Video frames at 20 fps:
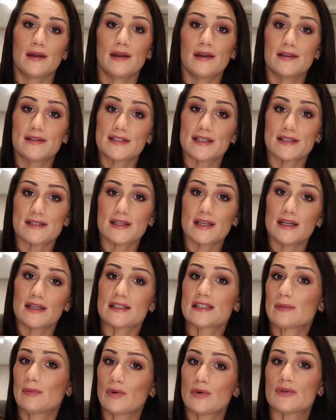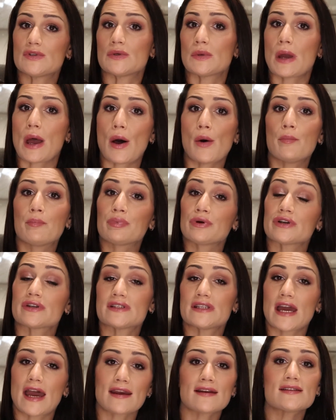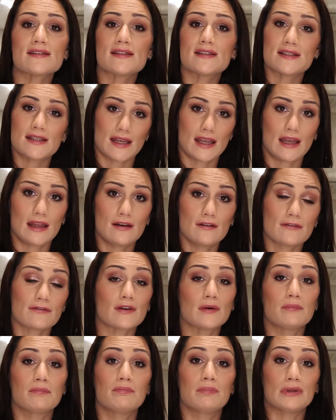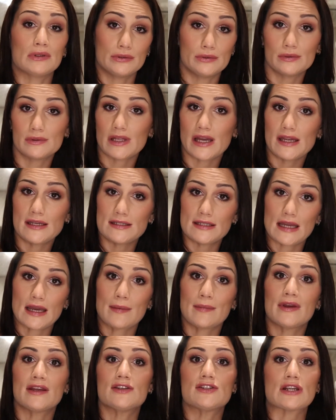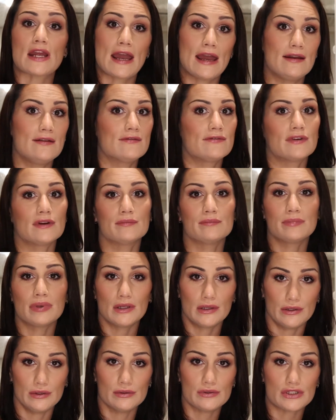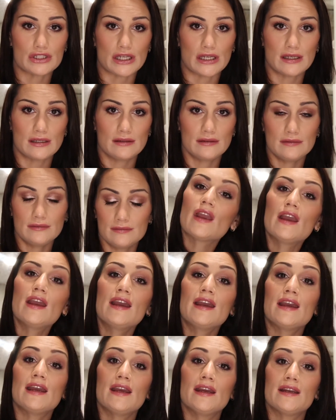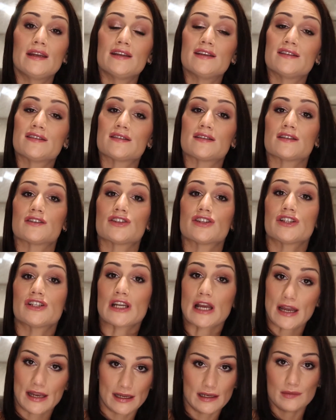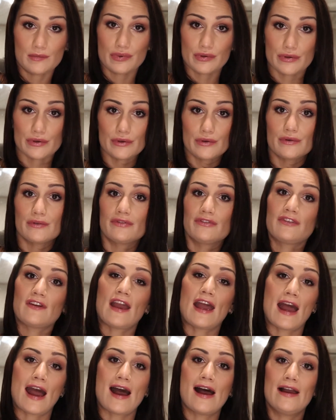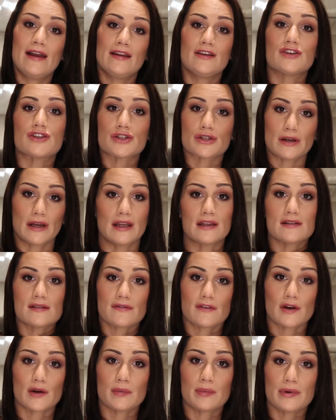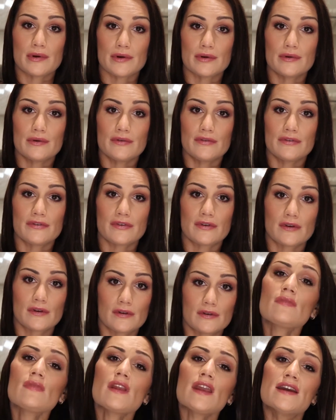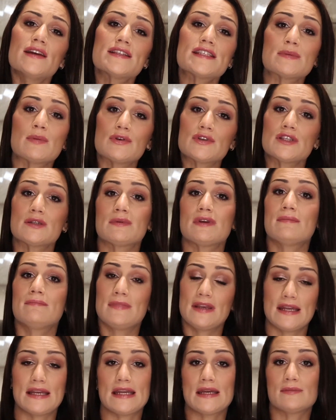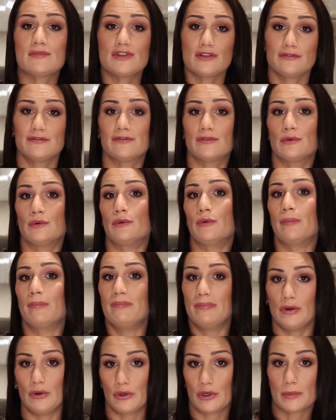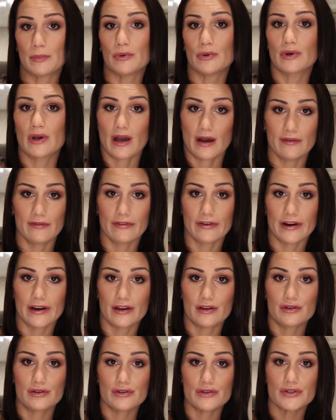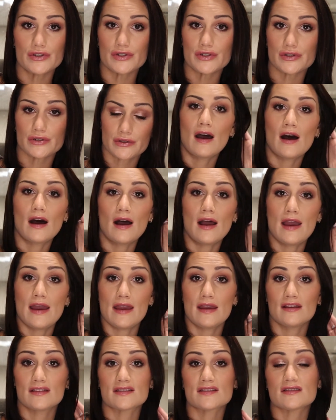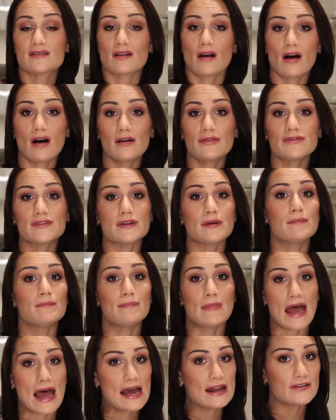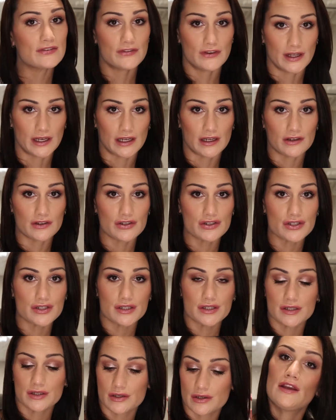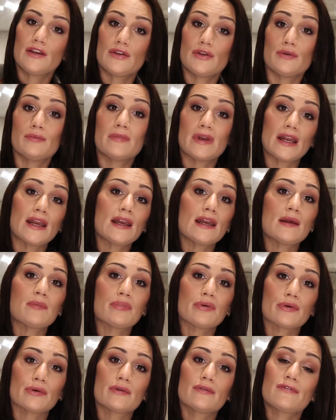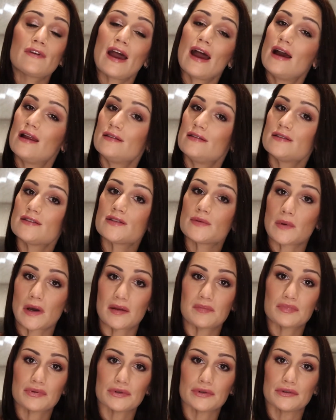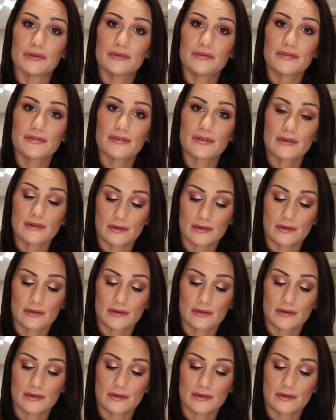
It says that it's supposed to help protect skin from blue light damage and from pollution. It is shine proof and transfer proof. It's supposed to be medium to full buildable coverage, a soft matte finish, humidity proof and sweat proof.